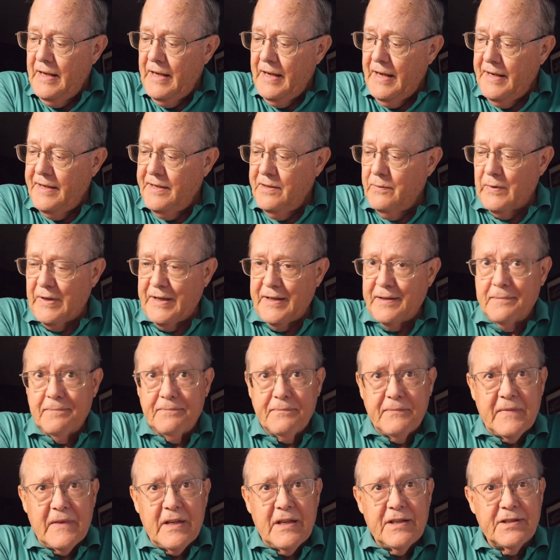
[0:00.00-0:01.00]
Anyway,
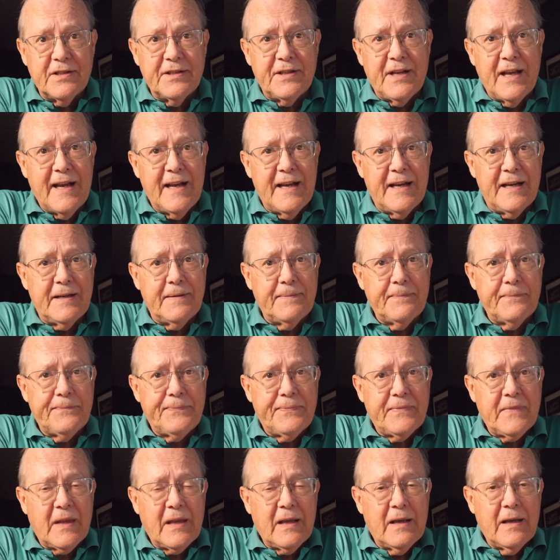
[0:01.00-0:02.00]
today,
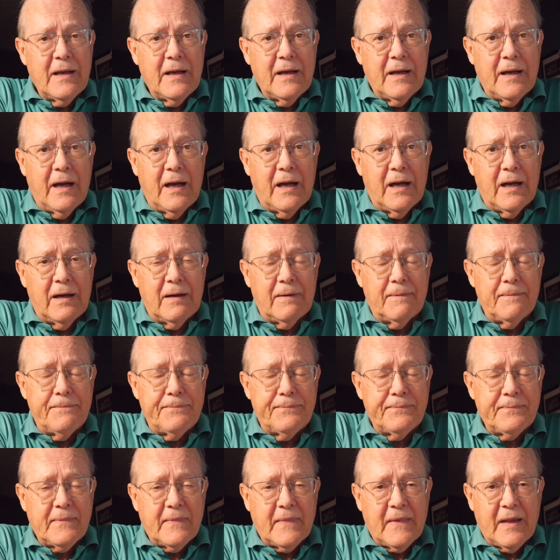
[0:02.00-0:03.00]

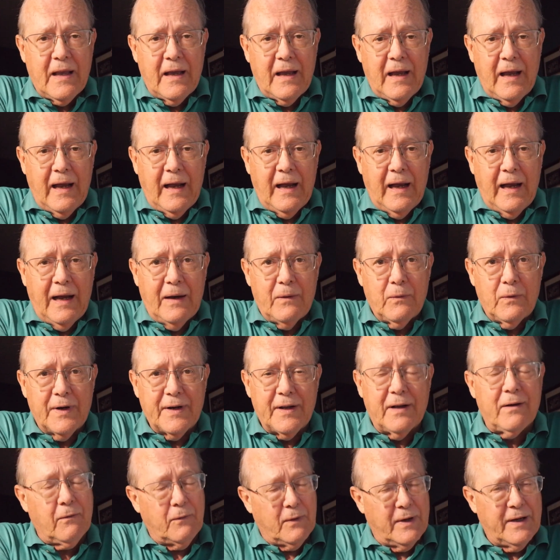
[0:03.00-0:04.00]

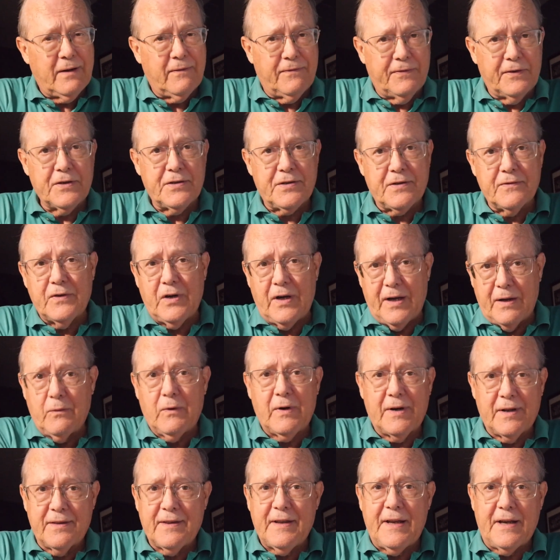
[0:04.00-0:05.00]
first of all, I
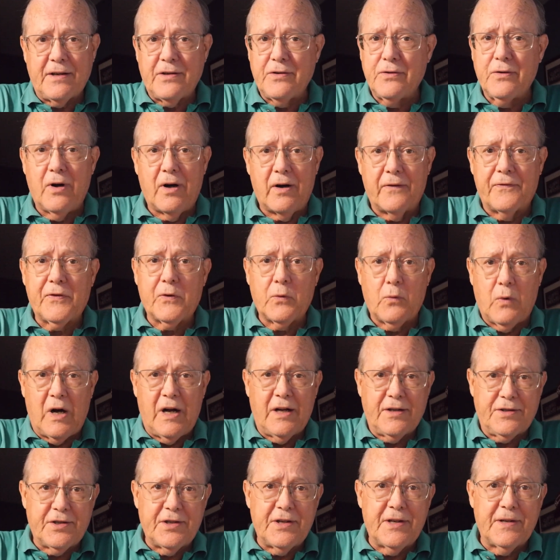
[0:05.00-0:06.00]
want to thank you all for
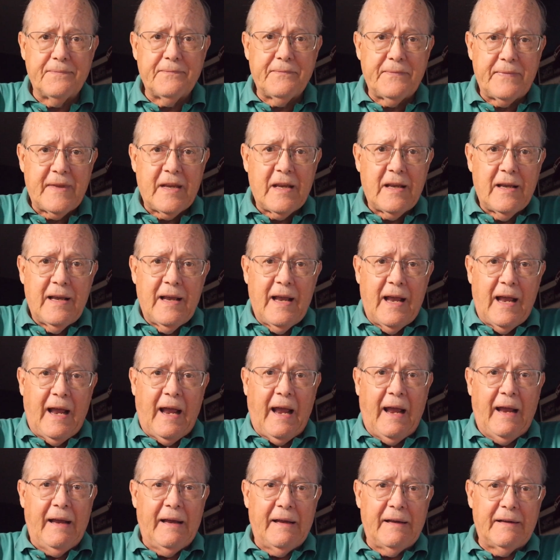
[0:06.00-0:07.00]
watching.
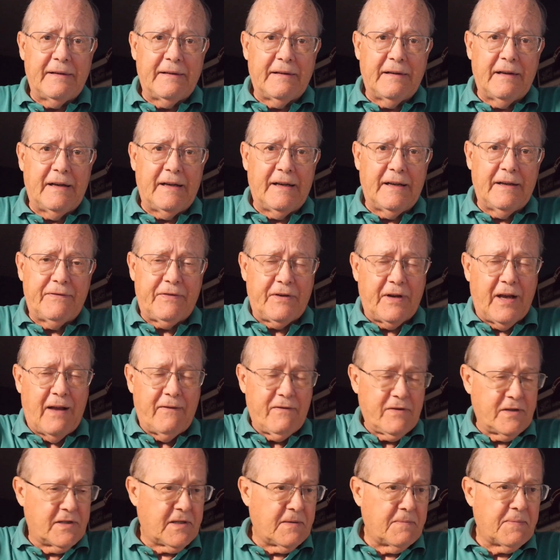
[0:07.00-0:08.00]
And if you
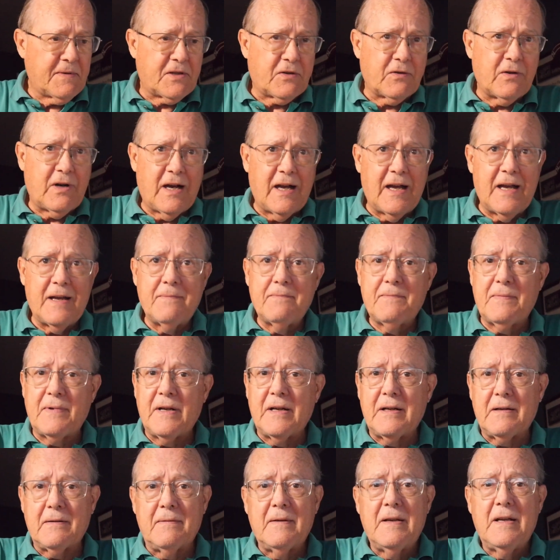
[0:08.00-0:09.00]
haven't subscribed,
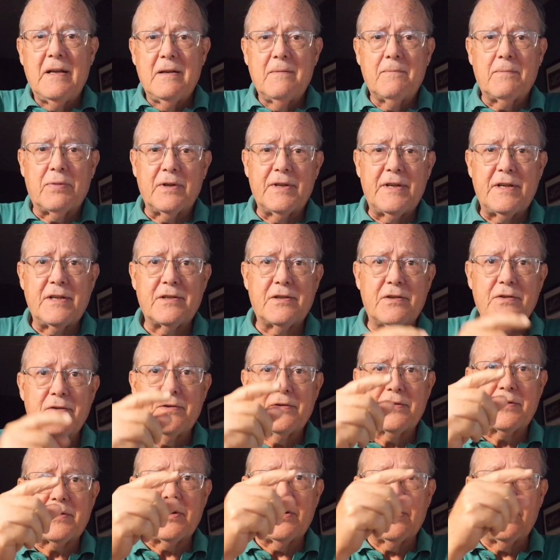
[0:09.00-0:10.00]
please
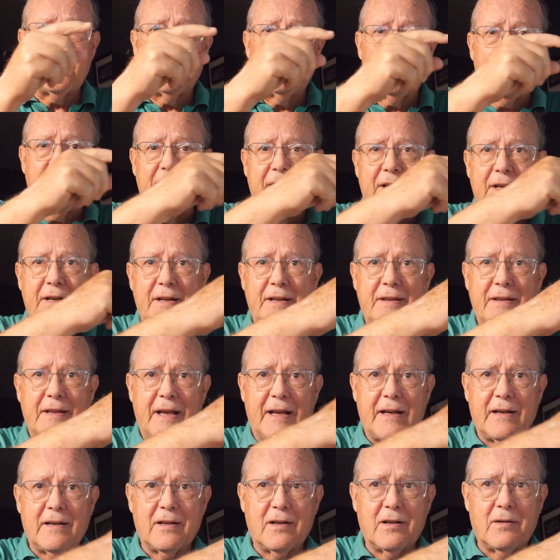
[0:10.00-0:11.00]
do so by hitting
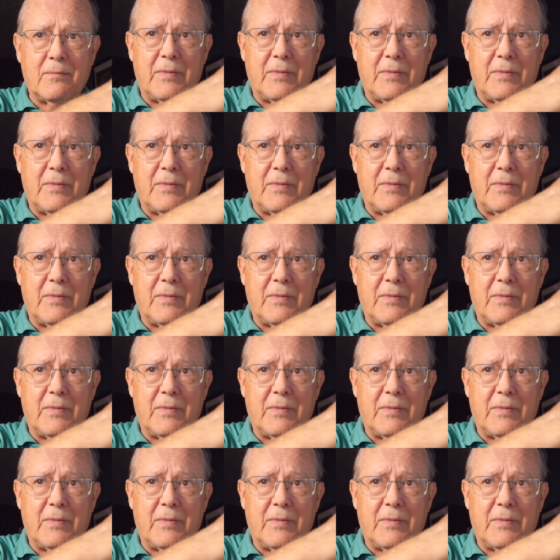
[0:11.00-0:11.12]
that little